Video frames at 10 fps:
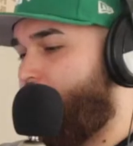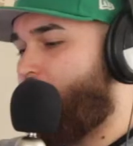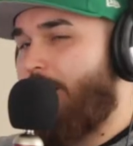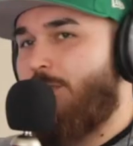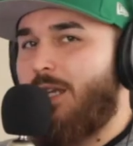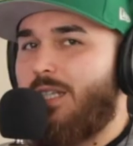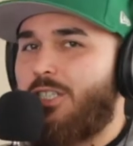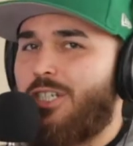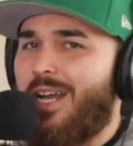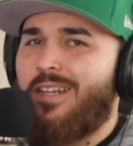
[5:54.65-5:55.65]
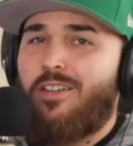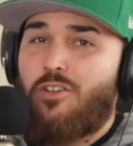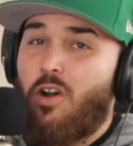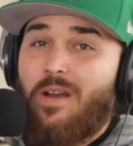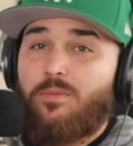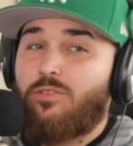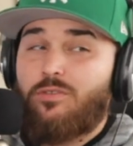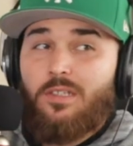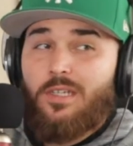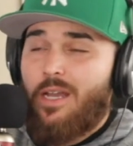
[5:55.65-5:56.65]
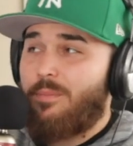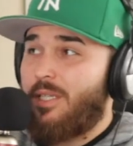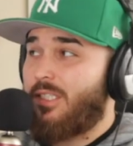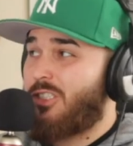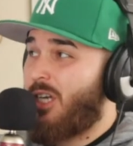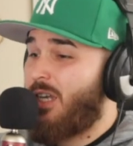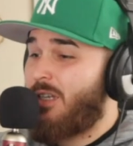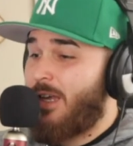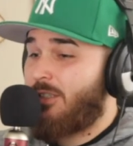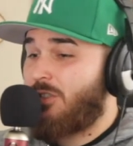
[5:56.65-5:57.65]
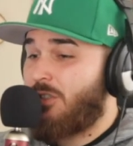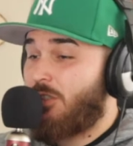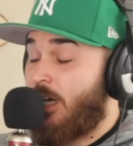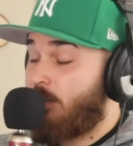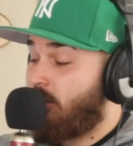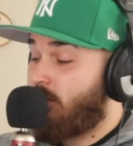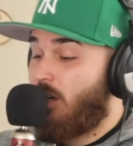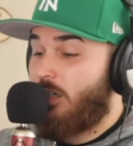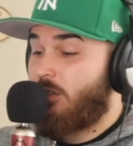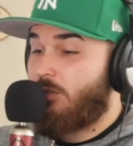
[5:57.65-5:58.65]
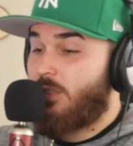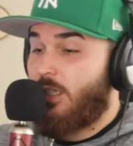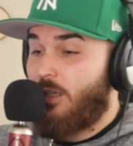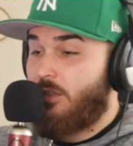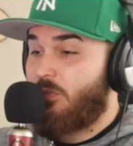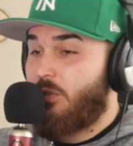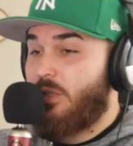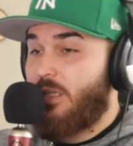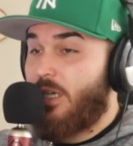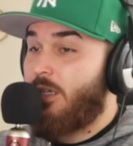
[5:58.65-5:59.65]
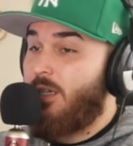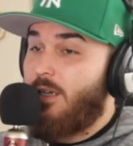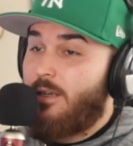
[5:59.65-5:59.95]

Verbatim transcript: I think it's China? No, absolutely not because China actually I just saw an article today this morning that